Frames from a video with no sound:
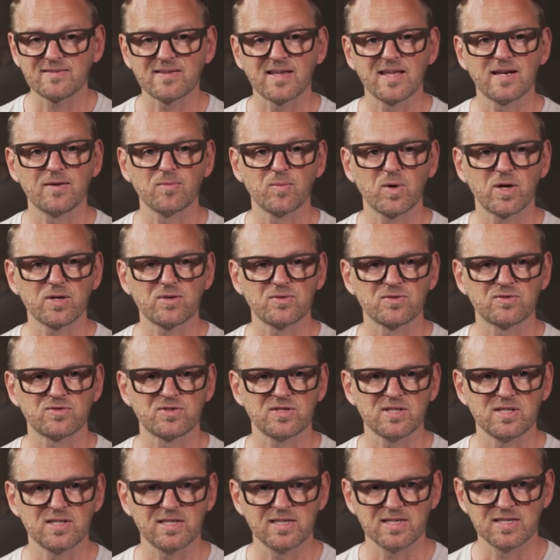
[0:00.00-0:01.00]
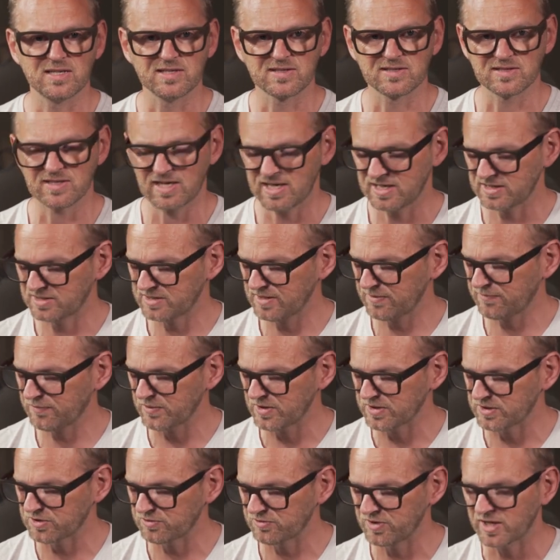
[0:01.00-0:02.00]
then what you see is a
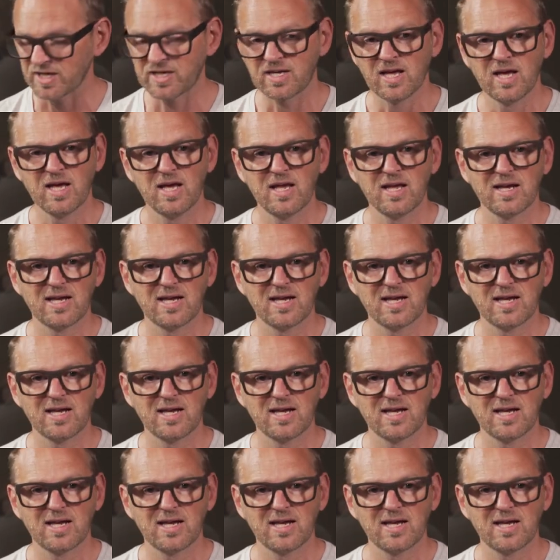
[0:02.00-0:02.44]
different trick.